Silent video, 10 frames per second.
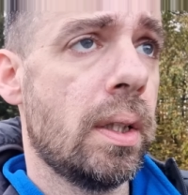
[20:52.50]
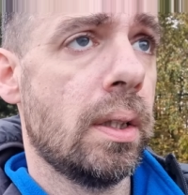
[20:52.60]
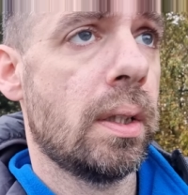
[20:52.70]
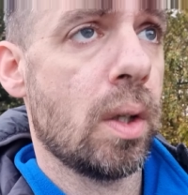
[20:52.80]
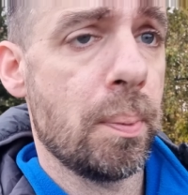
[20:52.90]

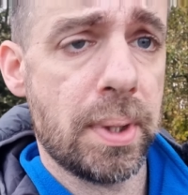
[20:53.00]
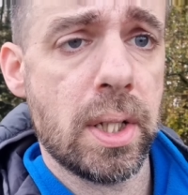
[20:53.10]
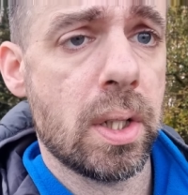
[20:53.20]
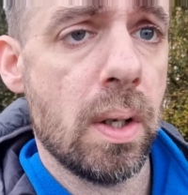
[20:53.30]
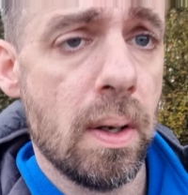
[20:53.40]
The
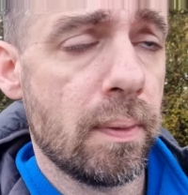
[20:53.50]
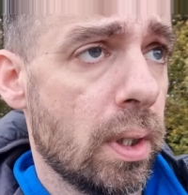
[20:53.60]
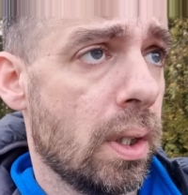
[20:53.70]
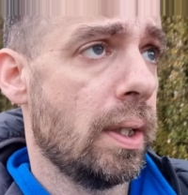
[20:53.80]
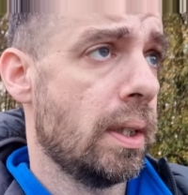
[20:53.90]
composition I've got
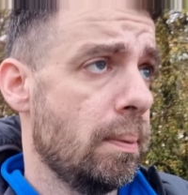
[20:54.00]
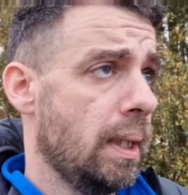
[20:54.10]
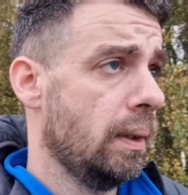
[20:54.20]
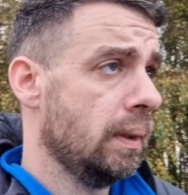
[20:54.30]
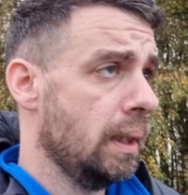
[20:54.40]
lined up
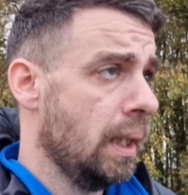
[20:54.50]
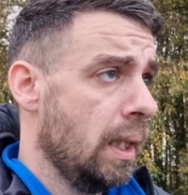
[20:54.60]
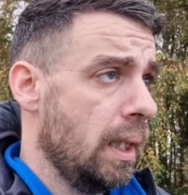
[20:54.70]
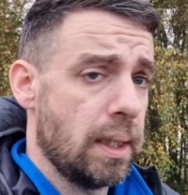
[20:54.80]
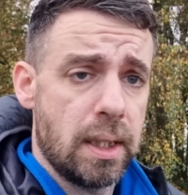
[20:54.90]
now,
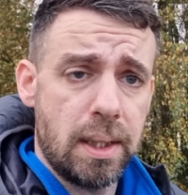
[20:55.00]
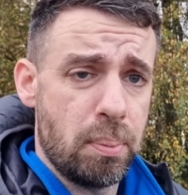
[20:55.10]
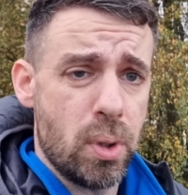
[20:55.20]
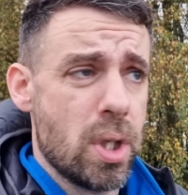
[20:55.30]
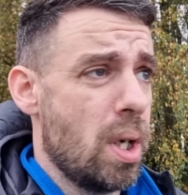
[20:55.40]
it's a
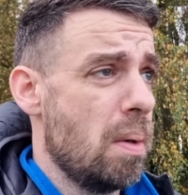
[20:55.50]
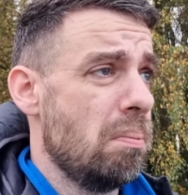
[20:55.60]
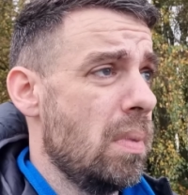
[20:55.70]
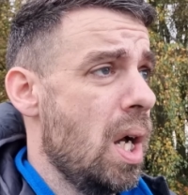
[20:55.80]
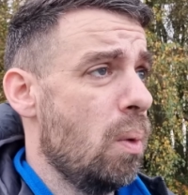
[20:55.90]
simple shot.
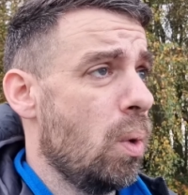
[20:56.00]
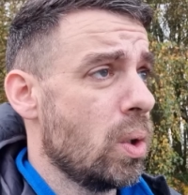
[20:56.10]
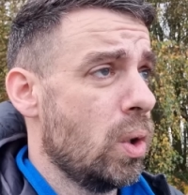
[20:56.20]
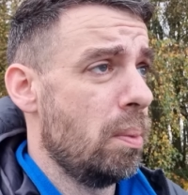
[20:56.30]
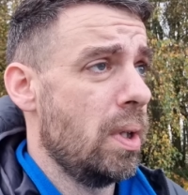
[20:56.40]
What
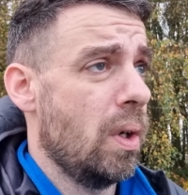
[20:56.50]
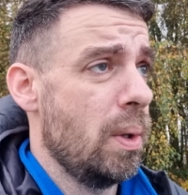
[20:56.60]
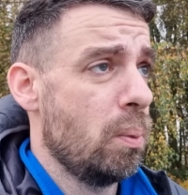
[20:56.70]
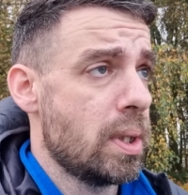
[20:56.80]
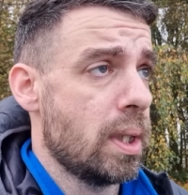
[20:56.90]
caught my eye
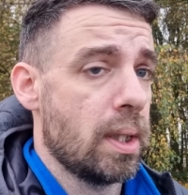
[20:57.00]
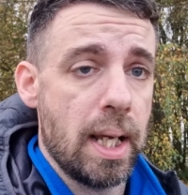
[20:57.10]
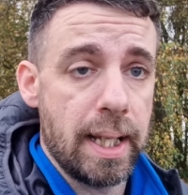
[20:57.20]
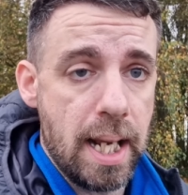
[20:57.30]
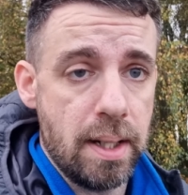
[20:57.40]
was,
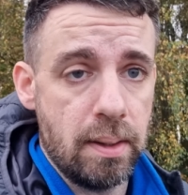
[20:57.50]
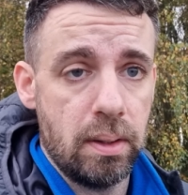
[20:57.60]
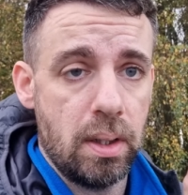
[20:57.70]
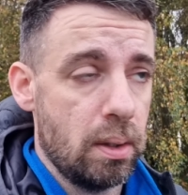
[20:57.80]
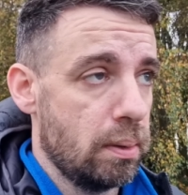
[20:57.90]

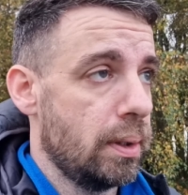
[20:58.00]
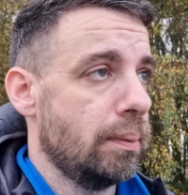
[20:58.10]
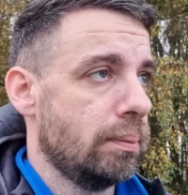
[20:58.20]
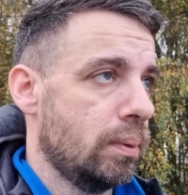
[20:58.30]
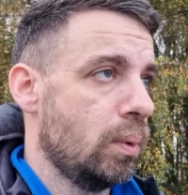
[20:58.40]

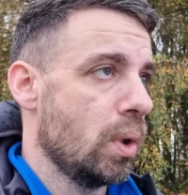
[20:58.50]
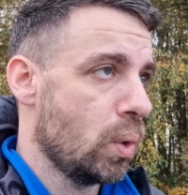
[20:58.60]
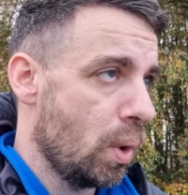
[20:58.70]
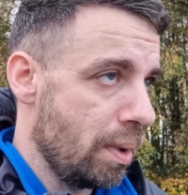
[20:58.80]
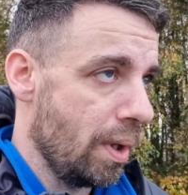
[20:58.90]
what
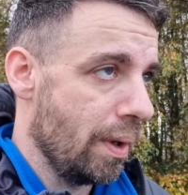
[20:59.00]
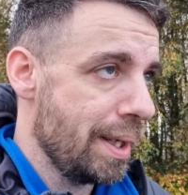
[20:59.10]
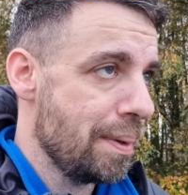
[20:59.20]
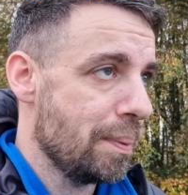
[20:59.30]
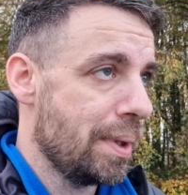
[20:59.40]
caught my eye
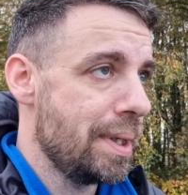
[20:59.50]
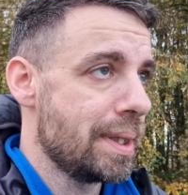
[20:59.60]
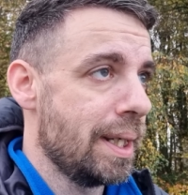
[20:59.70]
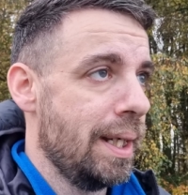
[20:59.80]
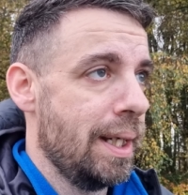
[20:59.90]
was
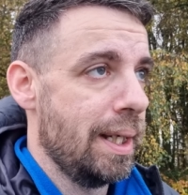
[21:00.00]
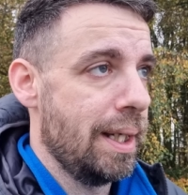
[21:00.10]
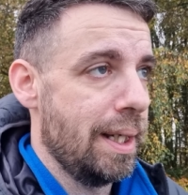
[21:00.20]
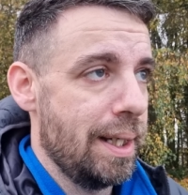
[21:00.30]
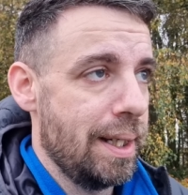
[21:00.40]

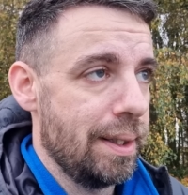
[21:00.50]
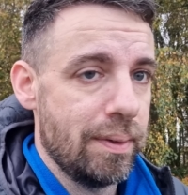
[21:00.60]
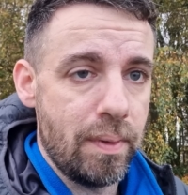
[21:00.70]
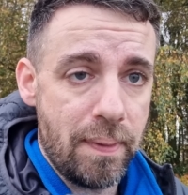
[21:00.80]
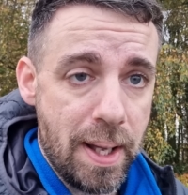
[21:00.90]
the
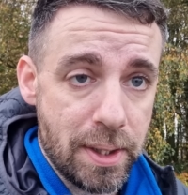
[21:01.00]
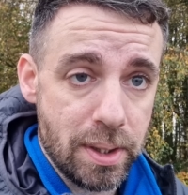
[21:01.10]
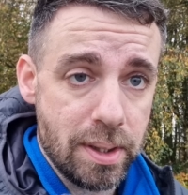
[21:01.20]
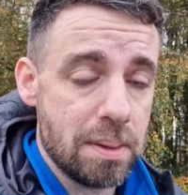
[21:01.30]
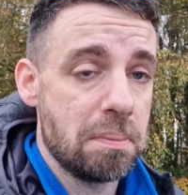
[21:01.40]
reflections